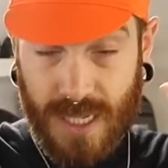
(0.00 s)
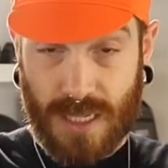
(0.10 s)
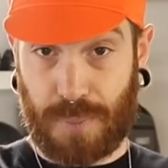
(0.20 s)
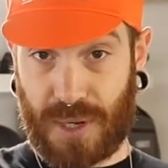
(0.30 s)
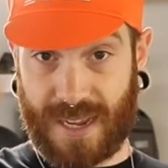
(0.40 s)

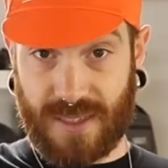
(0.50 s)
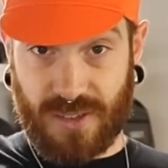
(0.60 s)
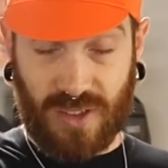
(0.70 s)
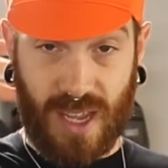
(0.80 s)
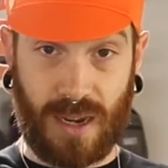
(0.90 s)
to protect the
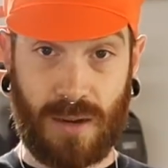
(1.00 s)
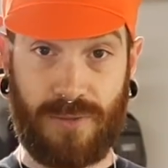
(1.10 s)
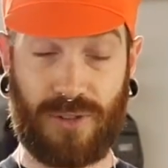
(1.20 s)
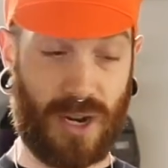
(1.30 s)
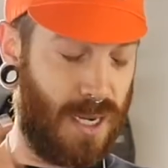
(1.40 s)
skin
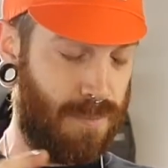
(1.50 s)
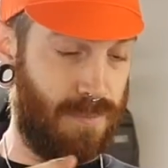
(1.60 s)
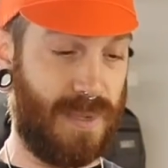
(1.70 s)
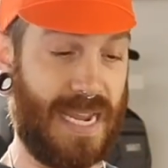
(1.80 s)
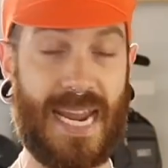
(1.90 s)
from
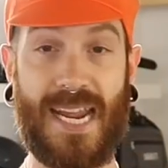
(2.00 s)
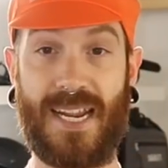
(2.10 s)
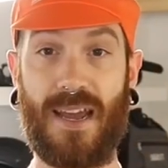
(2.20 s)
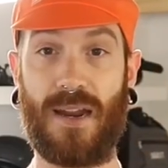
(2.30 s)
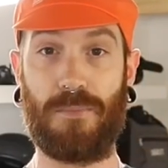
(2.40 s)
A,
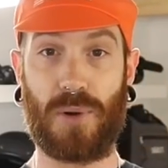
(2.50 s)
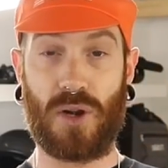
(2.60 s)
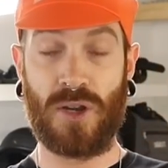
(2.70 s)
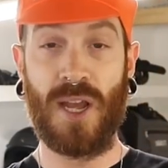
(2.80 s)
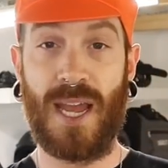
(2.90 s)
getting
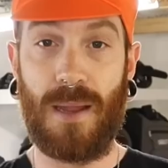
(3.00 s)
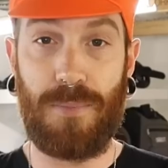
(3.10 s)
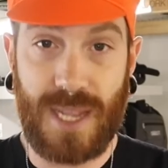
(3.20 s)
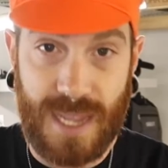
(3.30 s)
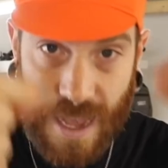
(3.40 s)
burnt, and
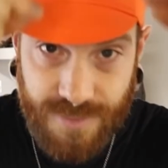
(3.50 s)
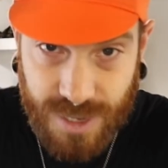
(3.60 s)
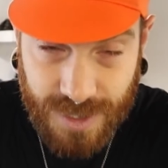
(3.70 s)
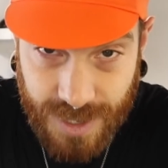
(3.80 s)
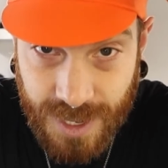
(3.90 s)
B,
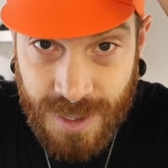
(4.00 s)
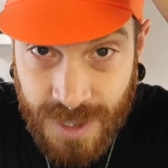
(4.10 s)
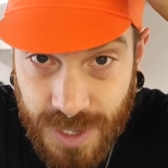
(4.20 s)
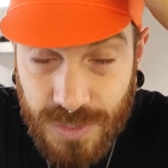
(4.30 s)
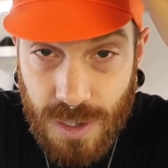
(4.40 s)
having uh,
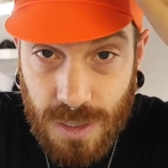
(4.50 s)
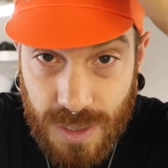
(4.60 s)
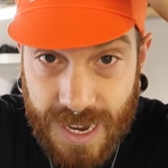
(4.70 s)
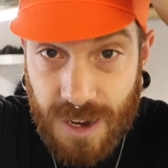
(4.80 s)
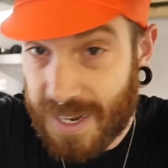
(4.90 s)
the
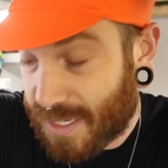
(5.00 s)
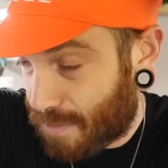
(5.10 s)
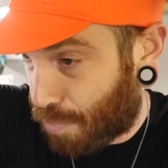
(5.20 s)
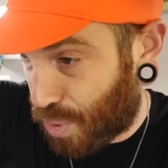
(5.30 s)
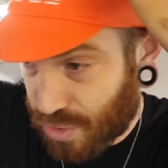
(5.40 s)
hilarious
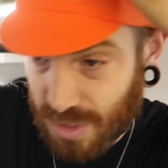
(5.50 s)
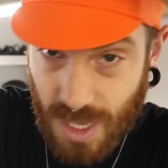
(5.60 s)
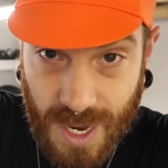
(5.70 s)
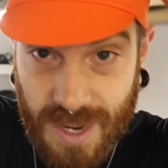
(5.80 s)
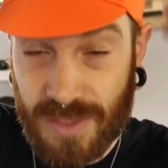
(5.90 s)
burn
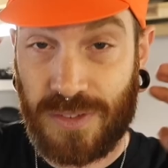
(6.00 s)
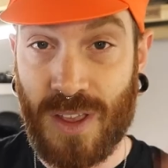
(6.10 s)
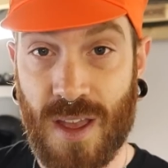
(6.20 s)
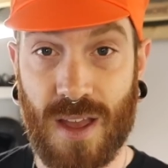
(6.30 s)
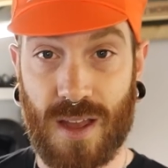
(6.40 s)
lines
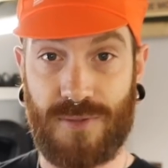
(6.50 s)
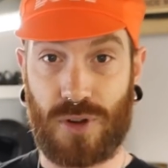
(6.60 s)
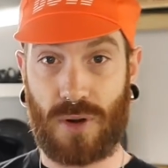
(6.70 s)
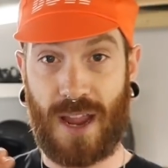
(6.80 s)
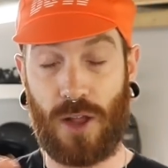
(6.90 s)
of
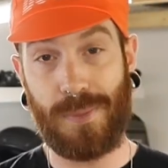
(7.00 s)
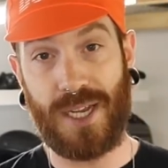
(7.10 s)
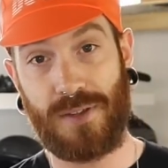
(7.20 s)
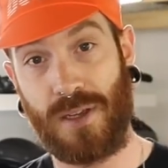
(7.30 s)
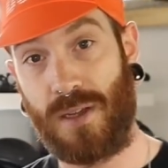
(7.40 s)
your
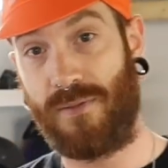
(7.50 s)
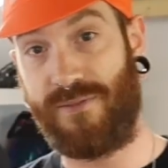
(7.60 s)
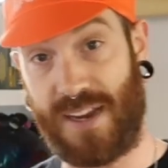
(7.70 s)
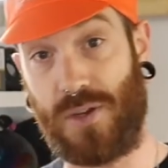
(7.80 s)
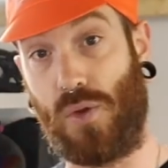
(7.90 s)
helmet
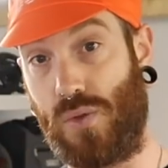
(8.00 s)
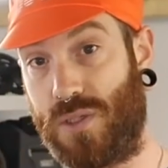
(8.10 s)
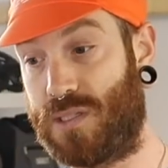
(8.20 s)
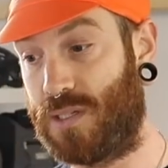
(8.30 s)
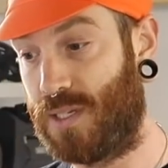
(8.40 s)
vent
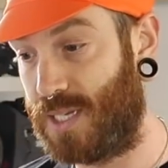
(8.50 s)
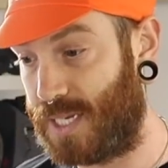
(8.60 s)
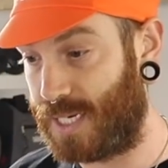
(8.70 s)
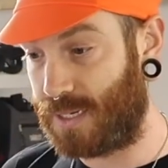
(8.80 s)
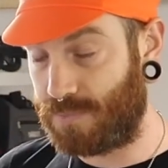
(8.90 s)

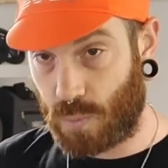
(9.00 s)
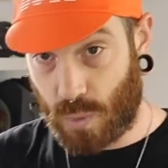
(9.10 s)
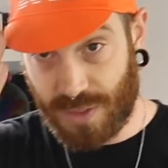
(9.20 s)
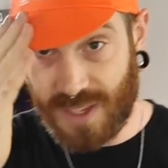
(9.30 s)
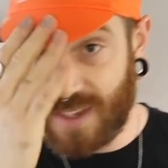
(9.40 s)
um,
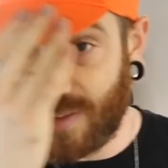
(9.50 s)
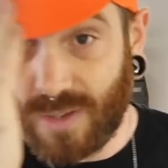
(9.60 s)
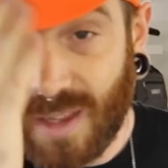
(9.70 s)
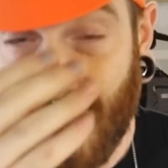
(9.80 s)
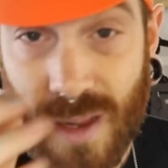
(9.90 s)
well,
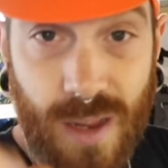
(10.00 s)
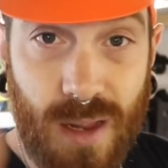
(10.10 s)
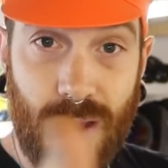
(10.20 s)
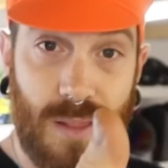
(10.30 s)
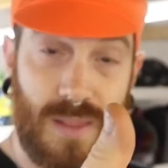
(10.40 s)
these,
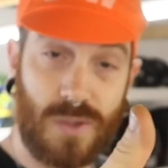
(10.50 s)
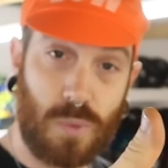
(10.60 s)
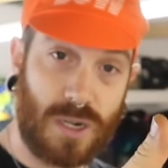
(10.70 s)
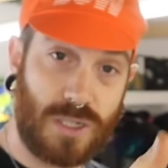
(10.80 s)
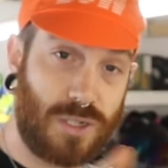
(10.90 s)
these
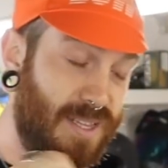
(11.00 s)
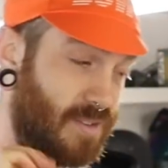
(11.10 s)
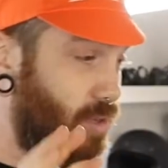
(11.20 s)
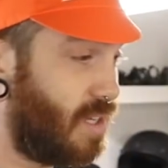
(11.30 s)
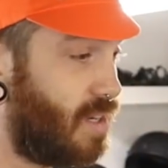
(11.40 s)
work a treat.
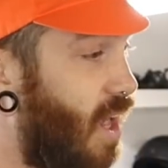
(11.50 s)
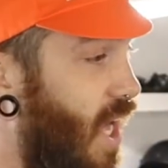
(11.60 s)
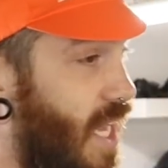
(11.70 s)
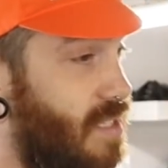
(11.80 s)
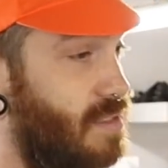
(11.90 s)
They're a little
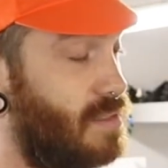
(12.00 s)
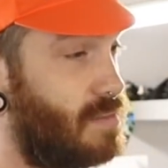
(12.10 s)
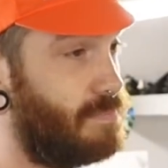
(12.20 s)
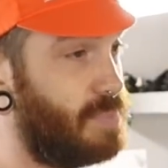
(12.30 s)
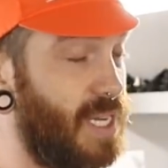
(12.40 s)
hot,
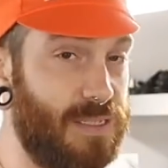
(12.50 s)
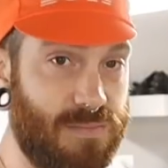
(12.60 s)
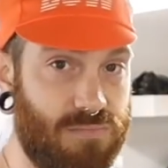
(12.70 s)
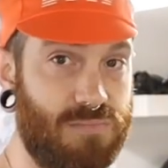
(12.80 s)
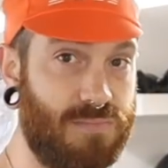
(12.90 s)
but
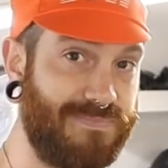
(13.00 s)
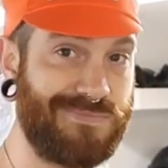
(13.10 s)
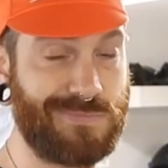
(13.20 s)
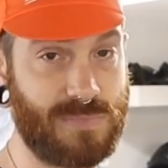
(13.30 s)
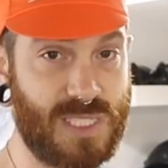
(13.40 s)

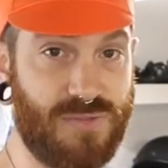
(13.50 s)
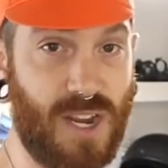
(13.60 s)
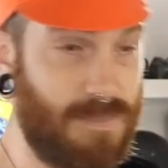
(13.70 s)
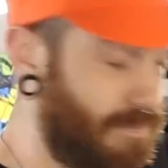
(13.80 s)
mm, it's fine.